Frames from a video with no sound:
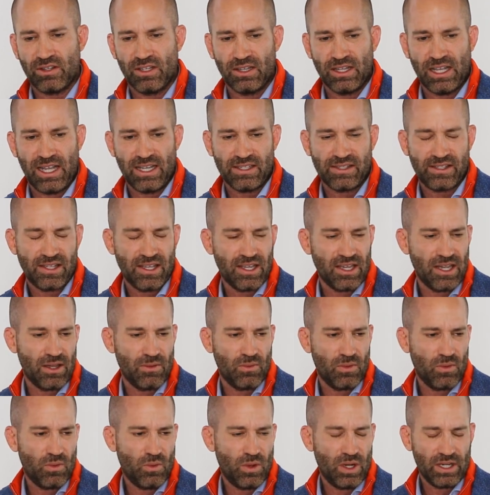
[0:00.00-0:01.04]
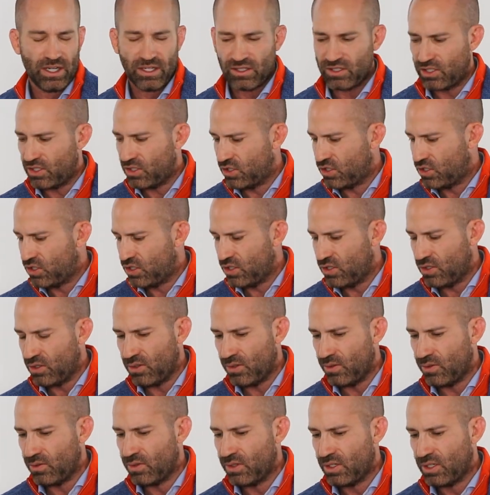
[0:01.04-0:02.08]
The last thing I wanted to
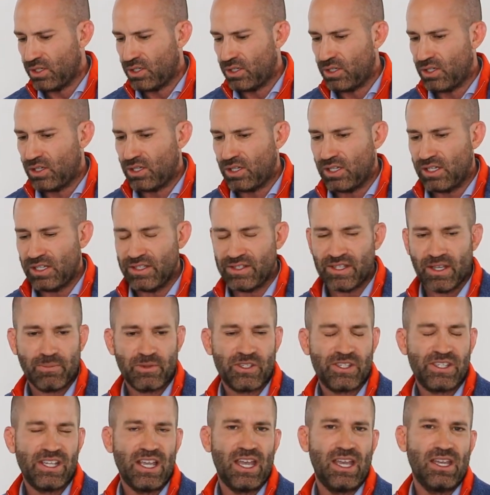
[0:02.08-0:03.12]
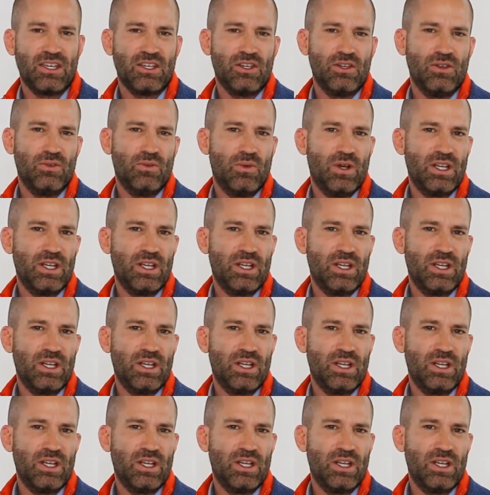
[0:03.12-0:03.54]
do is upset you.